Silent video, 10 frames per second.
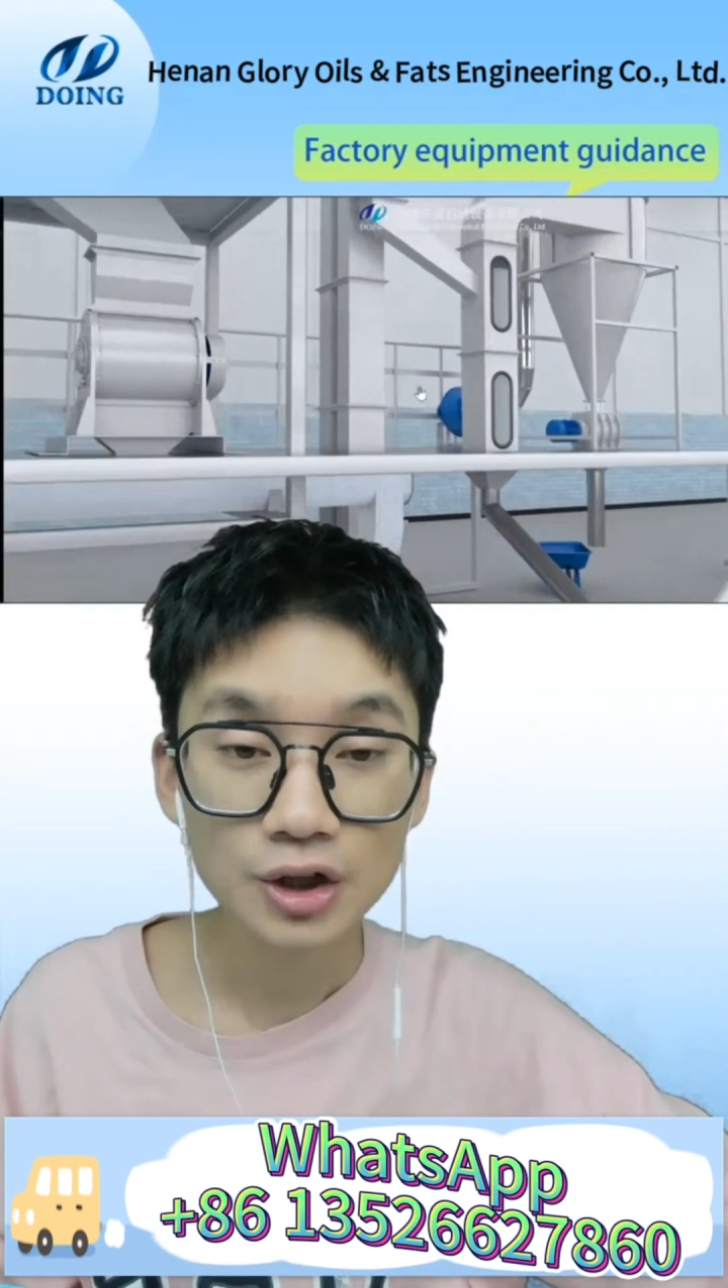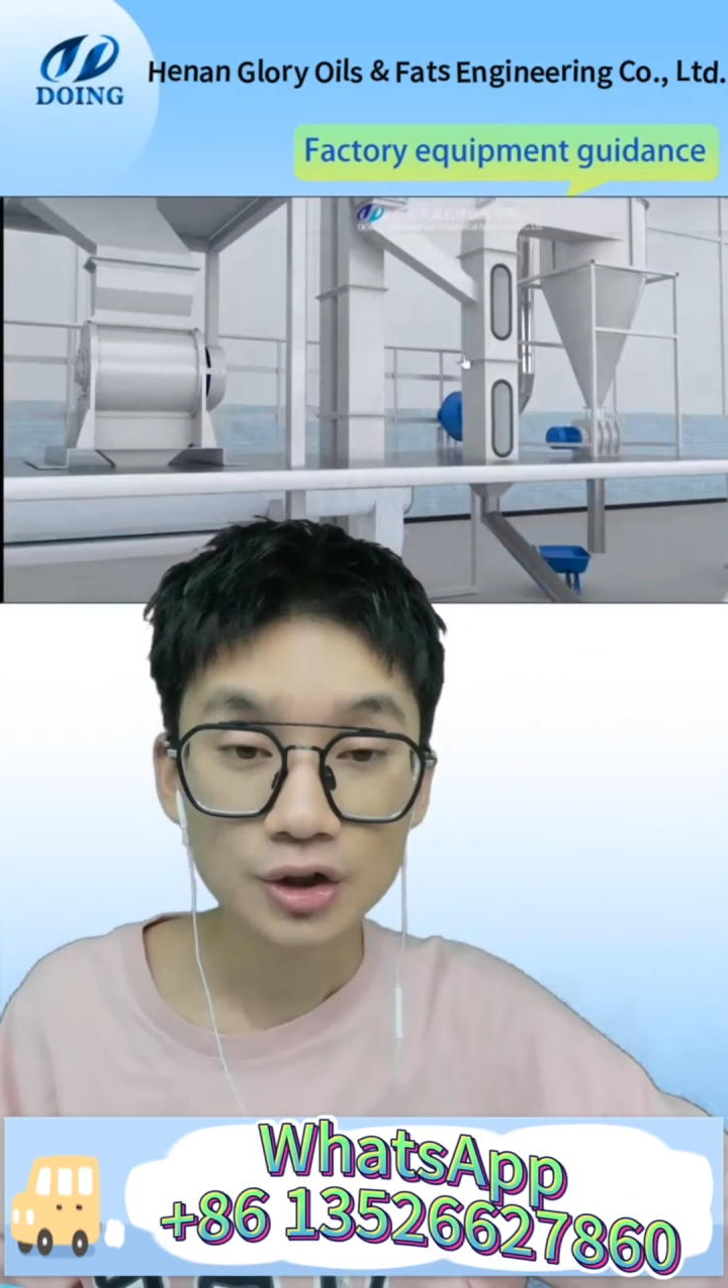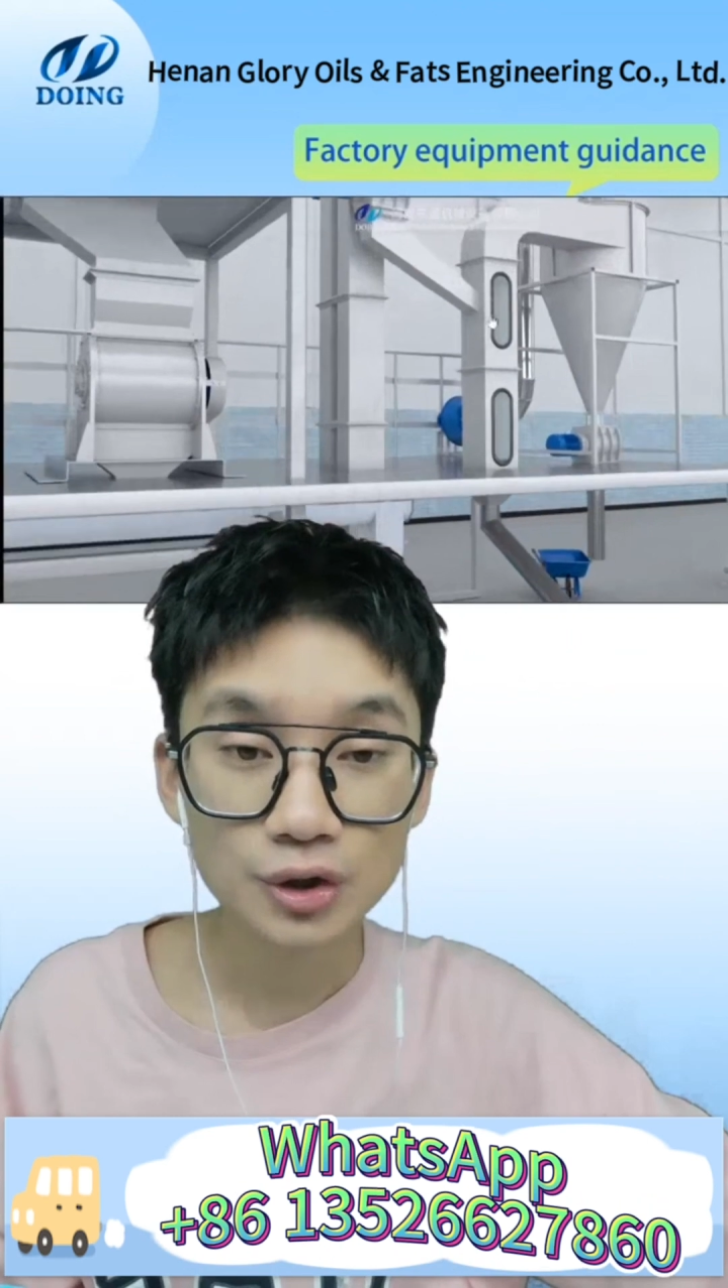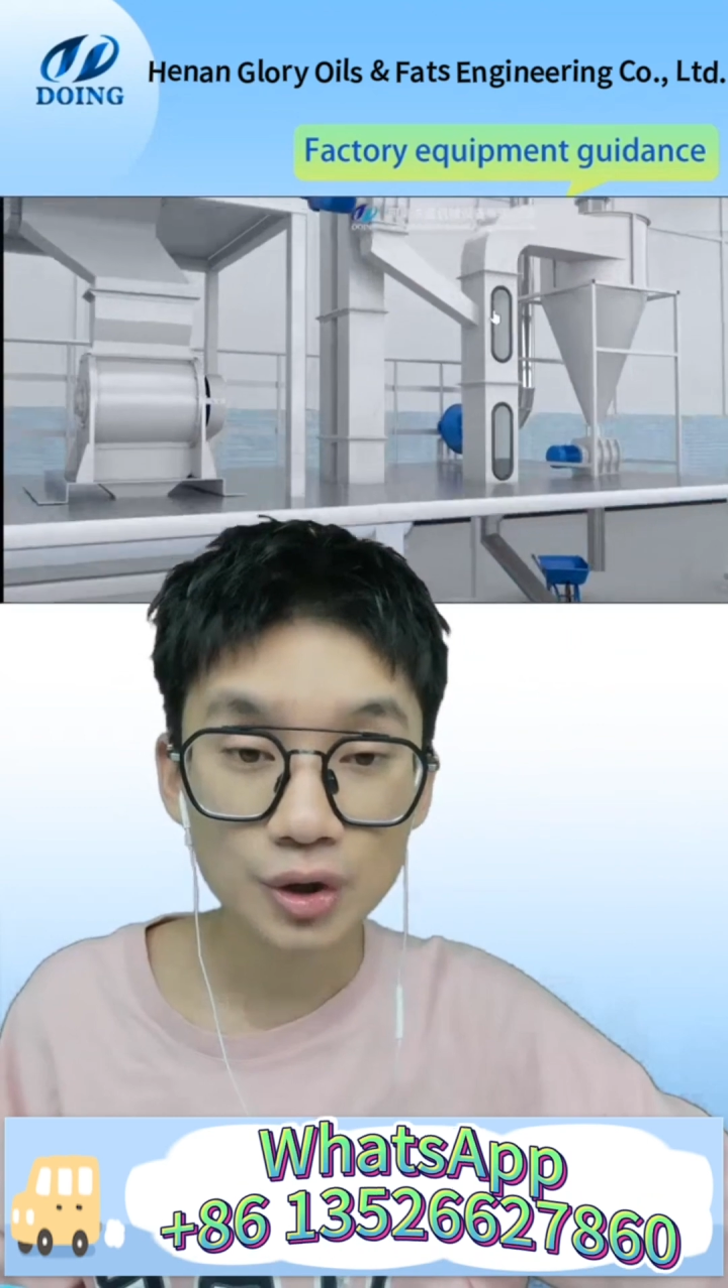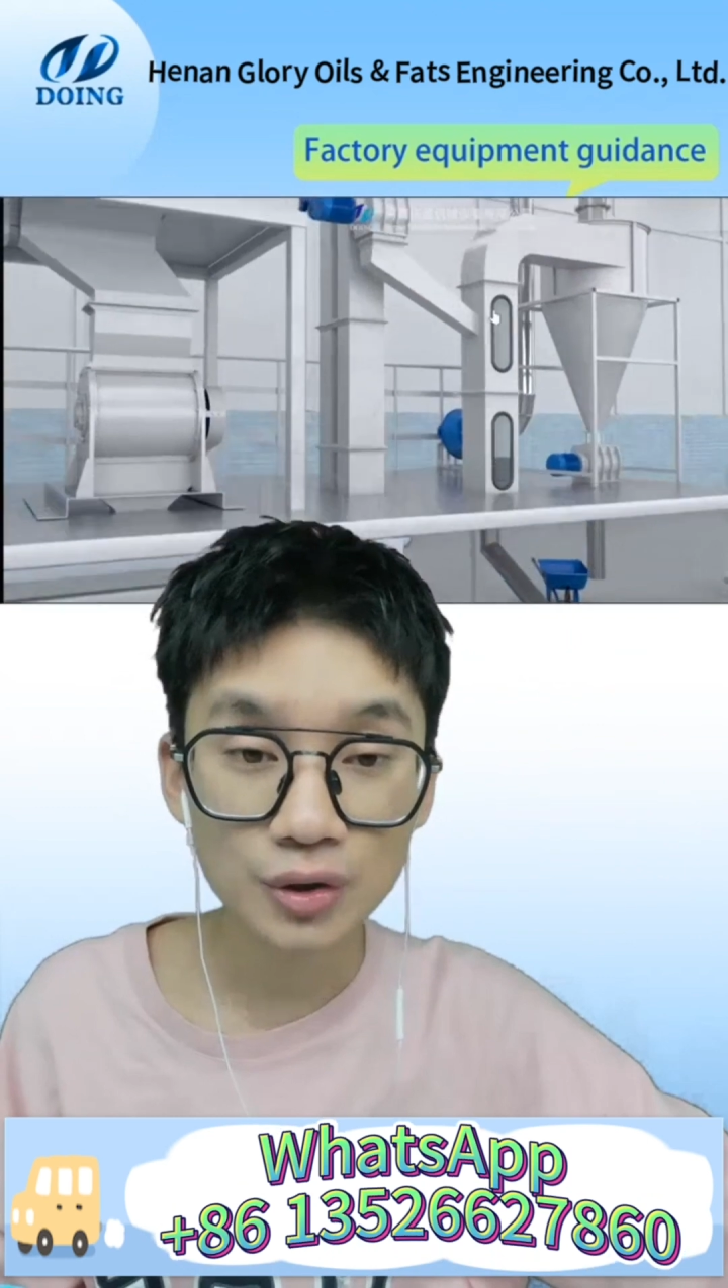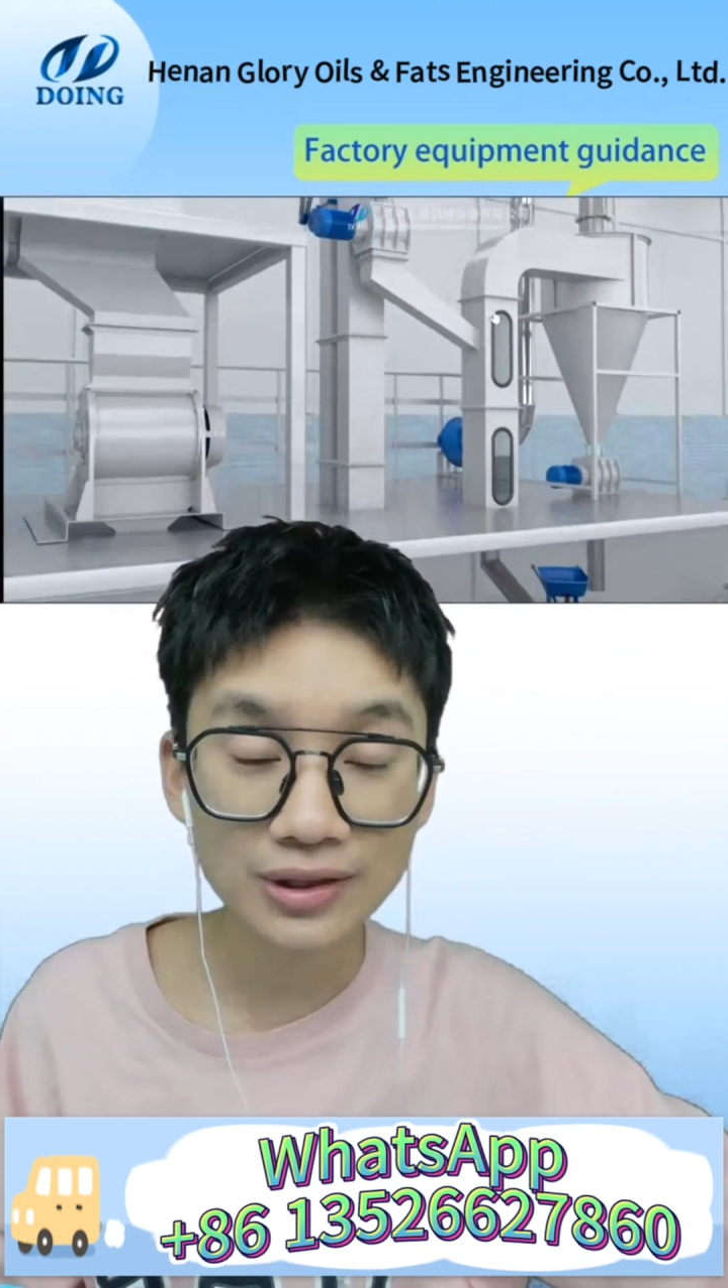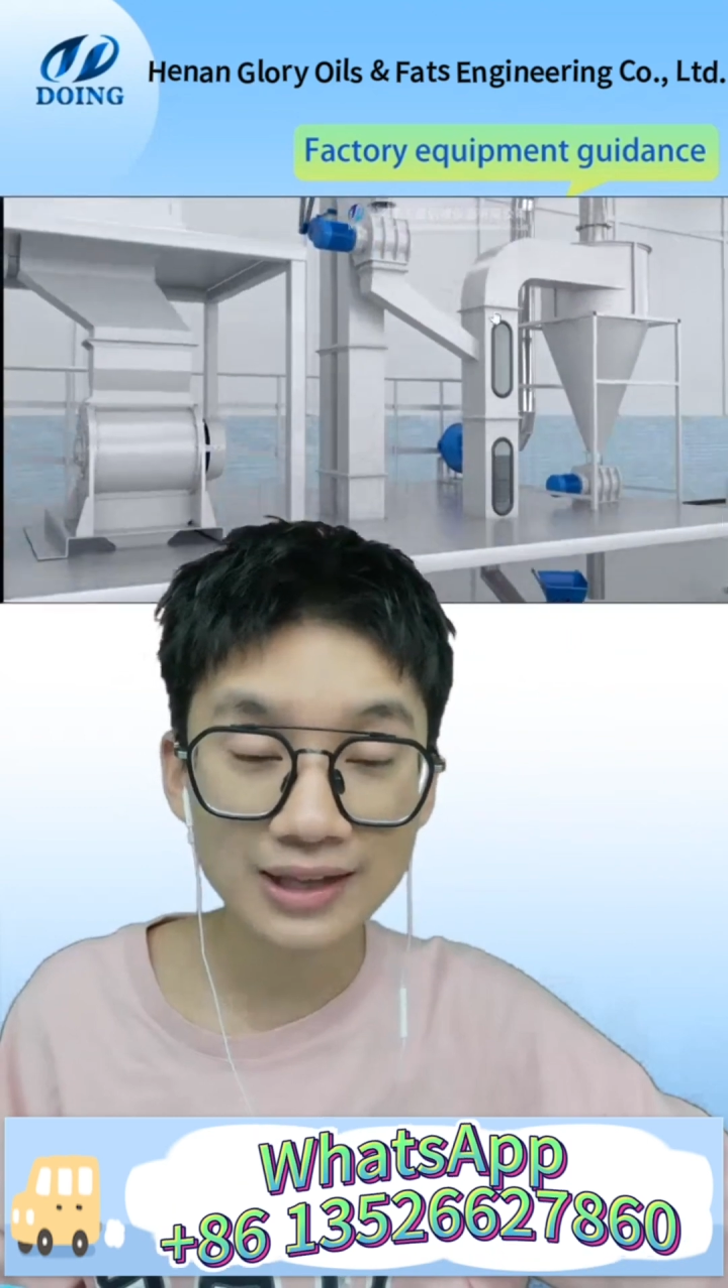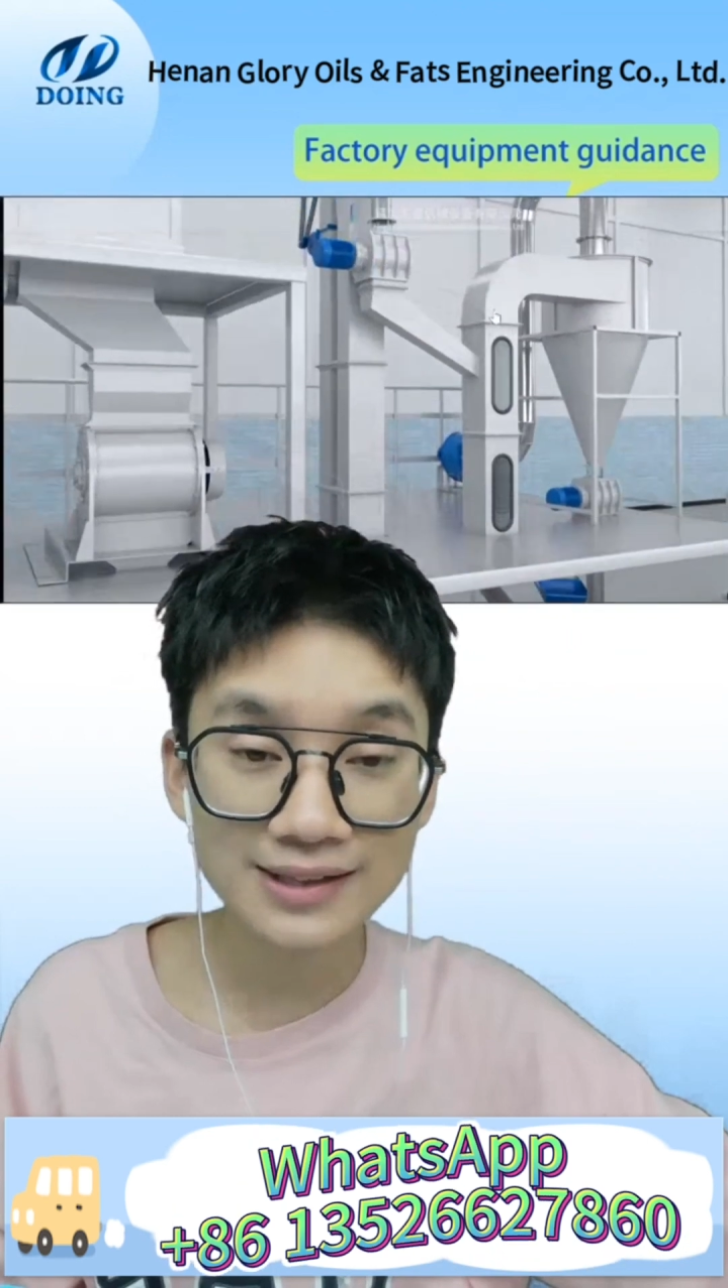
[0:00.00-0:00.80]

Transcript: to the